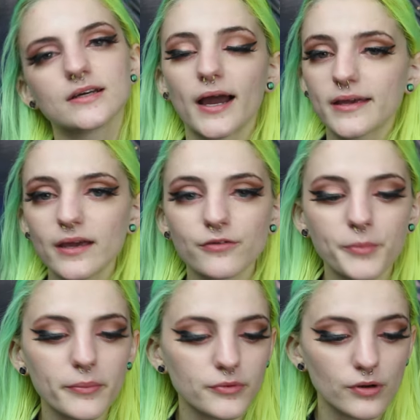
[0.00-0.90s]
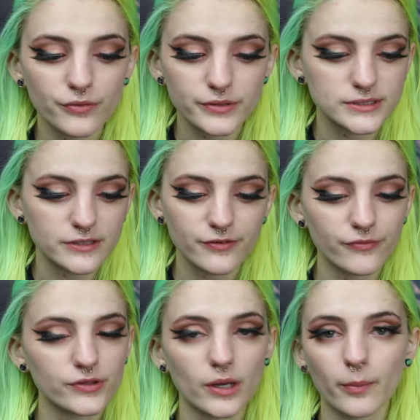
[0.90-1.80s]
I can't remember all this stuff off
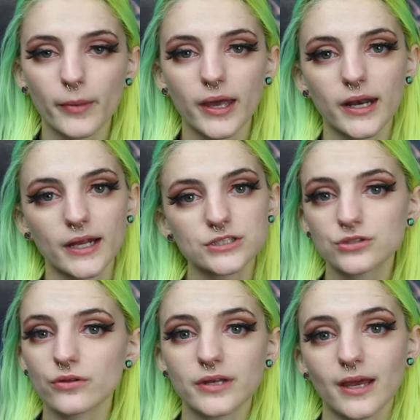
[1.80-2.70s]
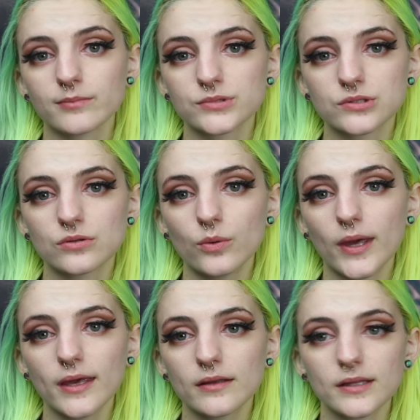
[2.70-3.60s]
the top of my head. I just know the names.
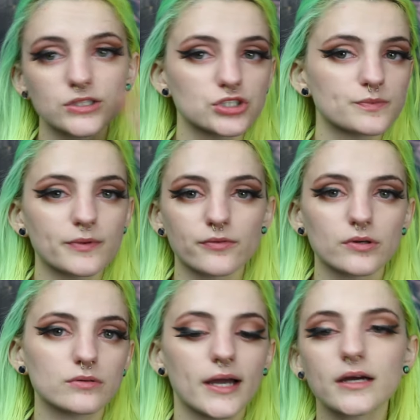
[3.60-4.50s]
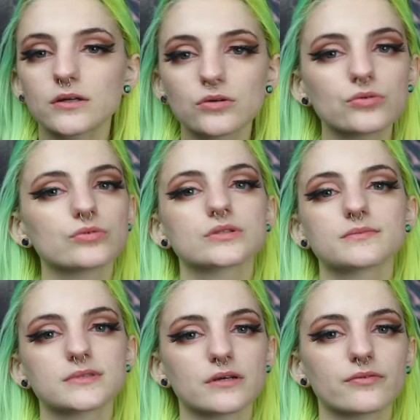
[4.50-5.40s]
Okay, let's just be real. I gotta Google some
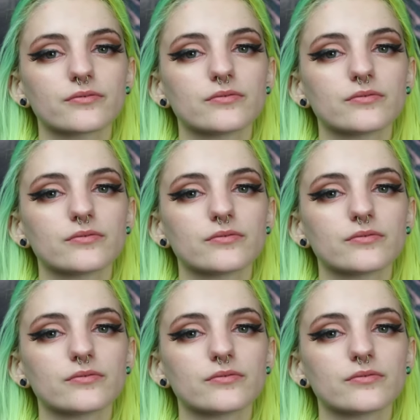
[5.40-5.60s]
stuff.